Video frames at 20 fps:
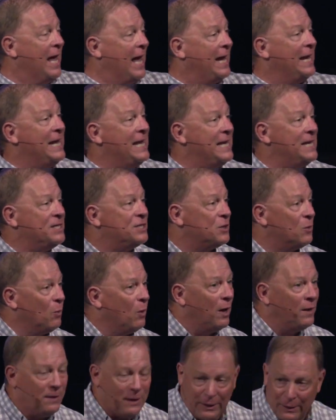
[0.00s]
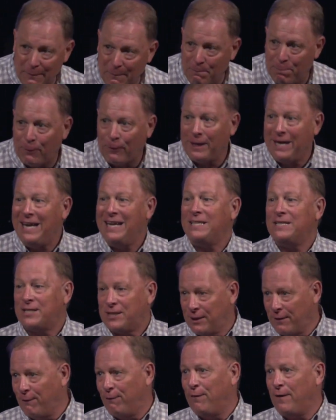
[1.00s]
And he's the one that
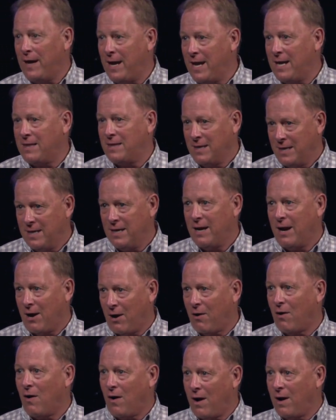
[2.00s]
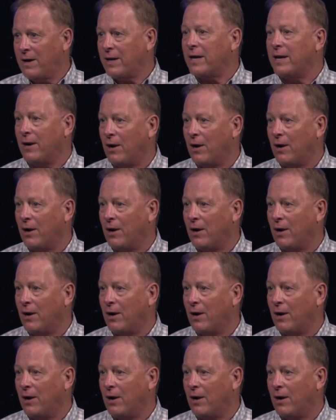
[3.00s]
completes the faith in our heart